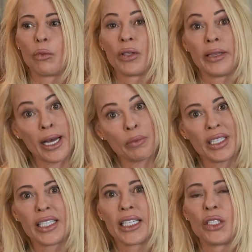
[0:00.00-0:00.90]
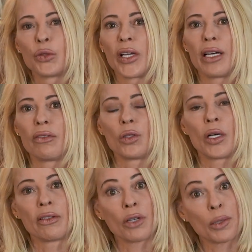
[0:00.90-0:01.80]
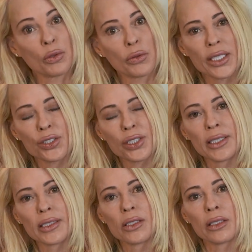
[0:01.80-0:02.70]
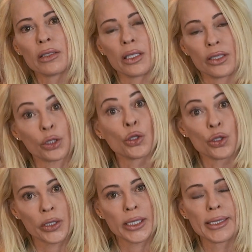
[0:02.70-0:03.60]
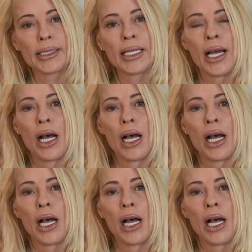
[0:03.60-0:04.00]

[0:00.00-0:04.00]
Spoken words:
With that many kids, we have a lot of operations, surgeries,